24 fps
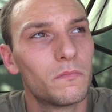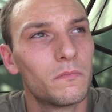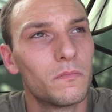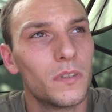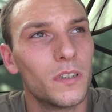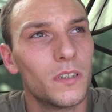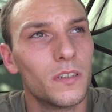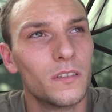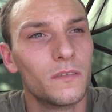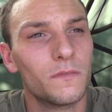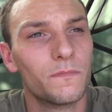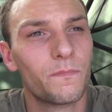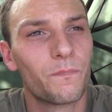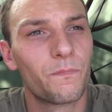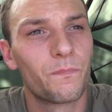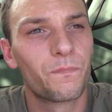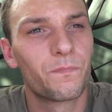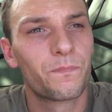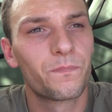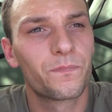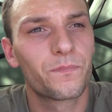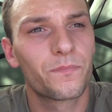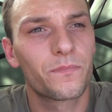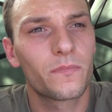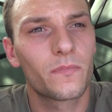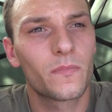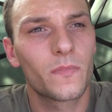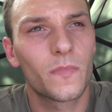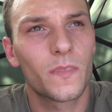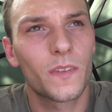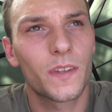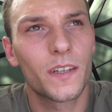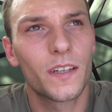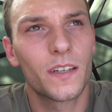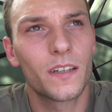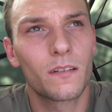But
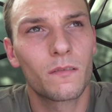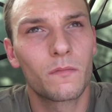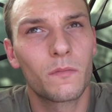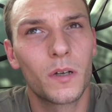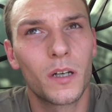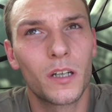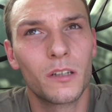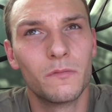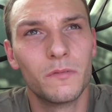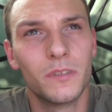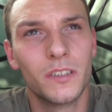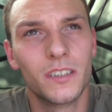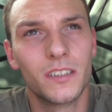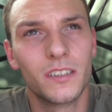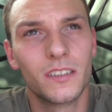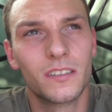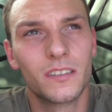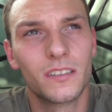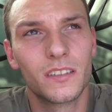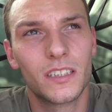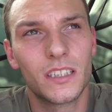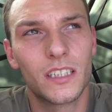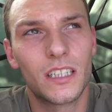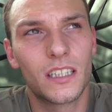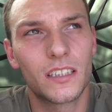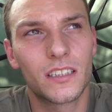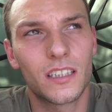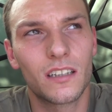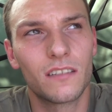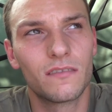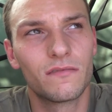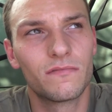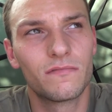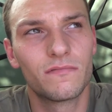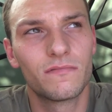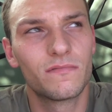at the moment, I
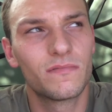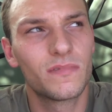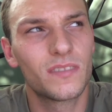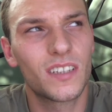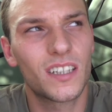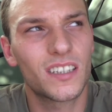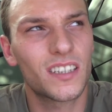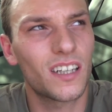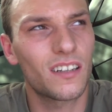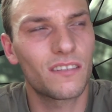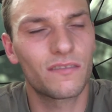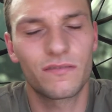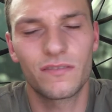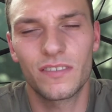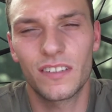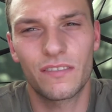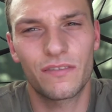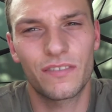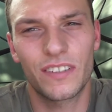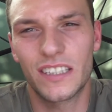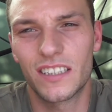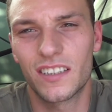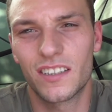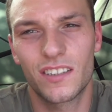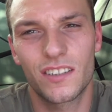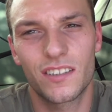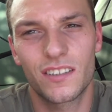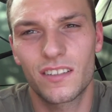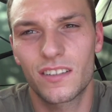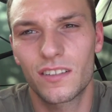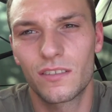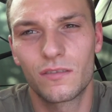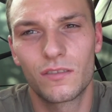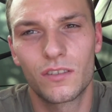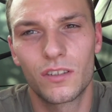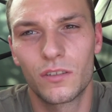think it's
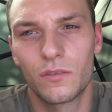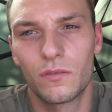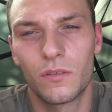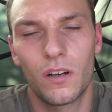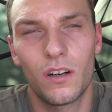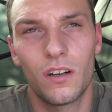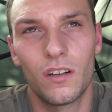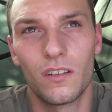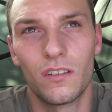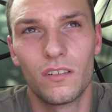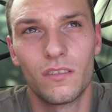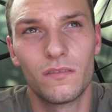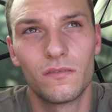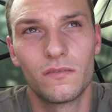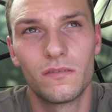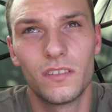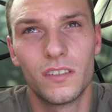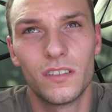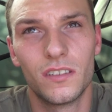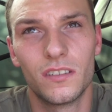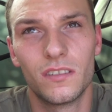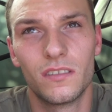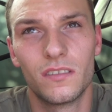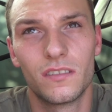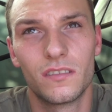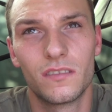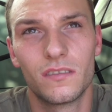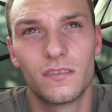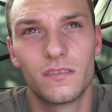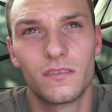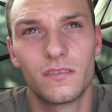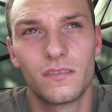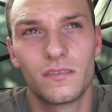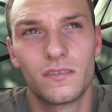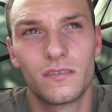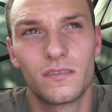still too hot for
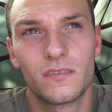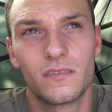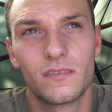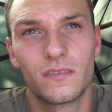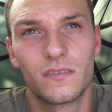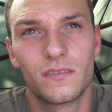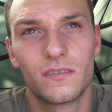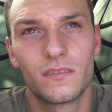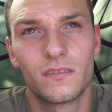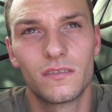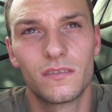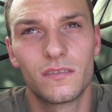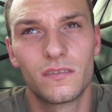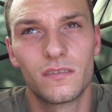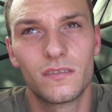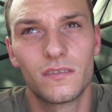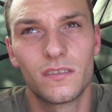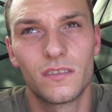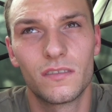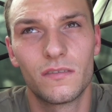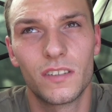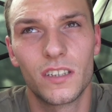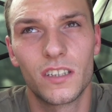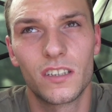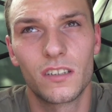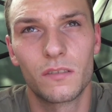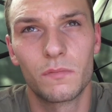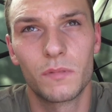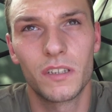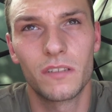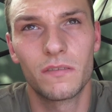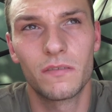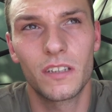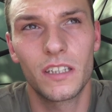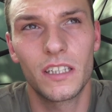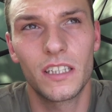the fish to
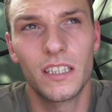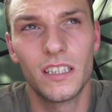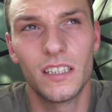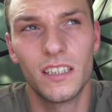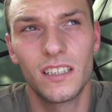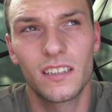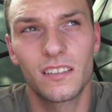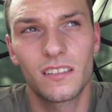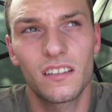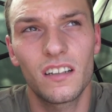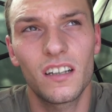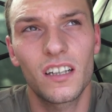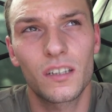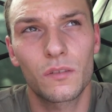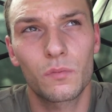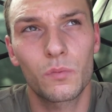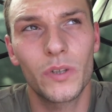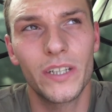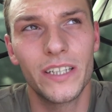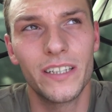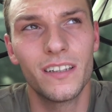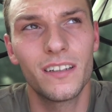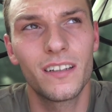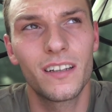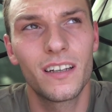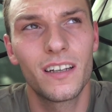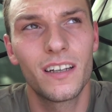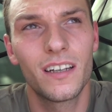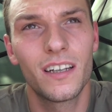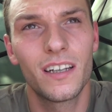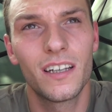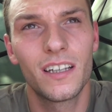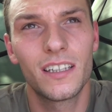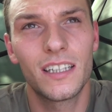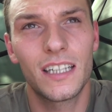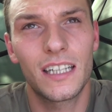be feeding. There's a nice wind,
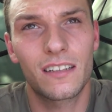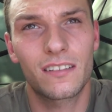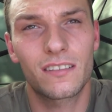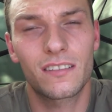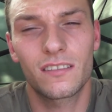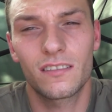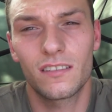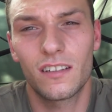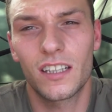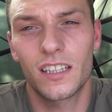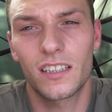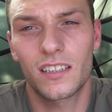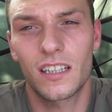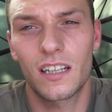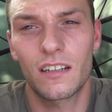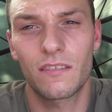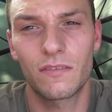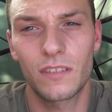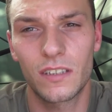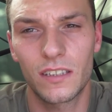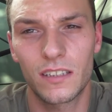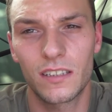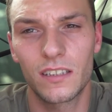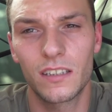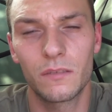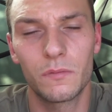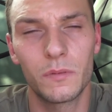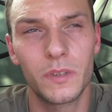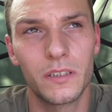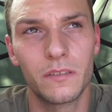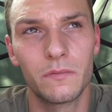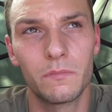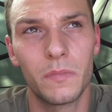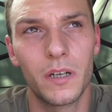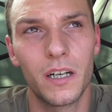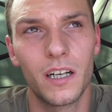nice southwesterly
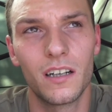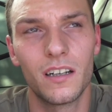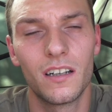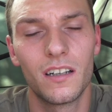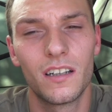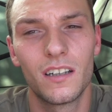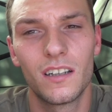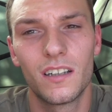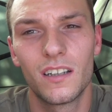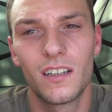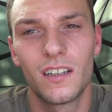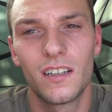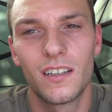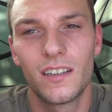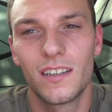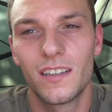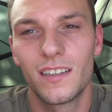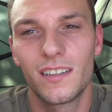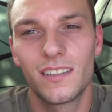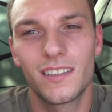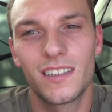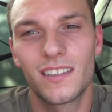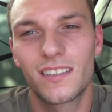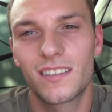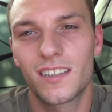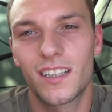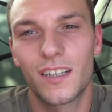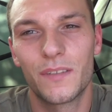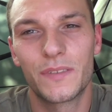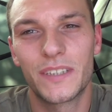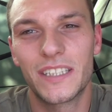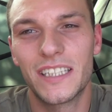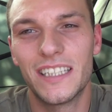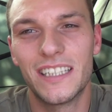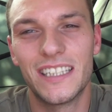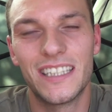wind, but this time
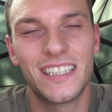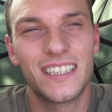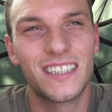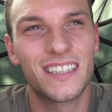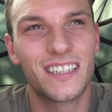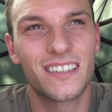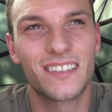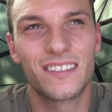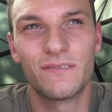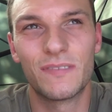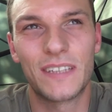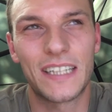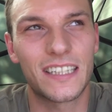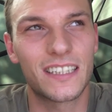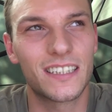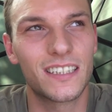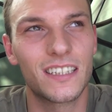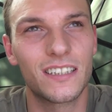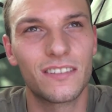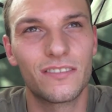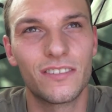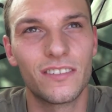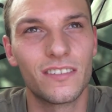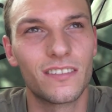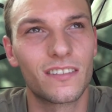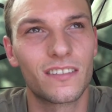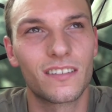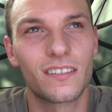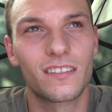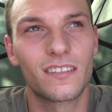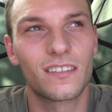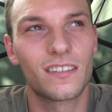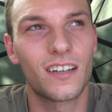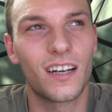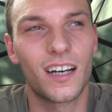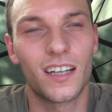of year it doesn't make a
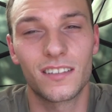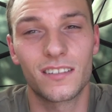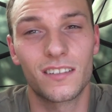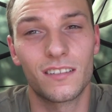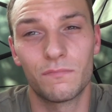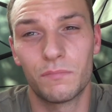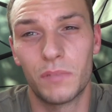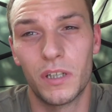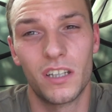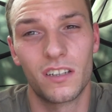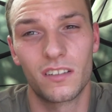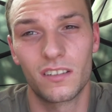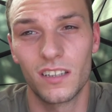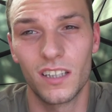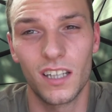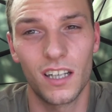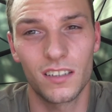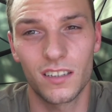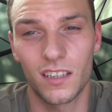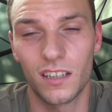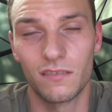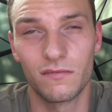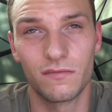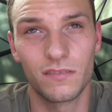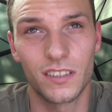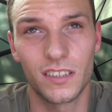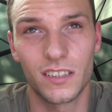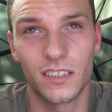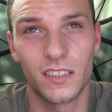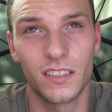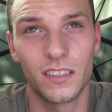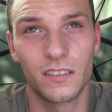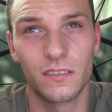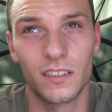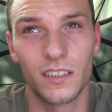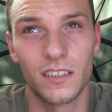difference. Personally, I don't think
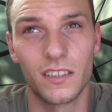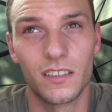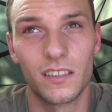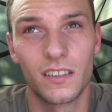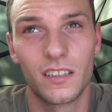anyway,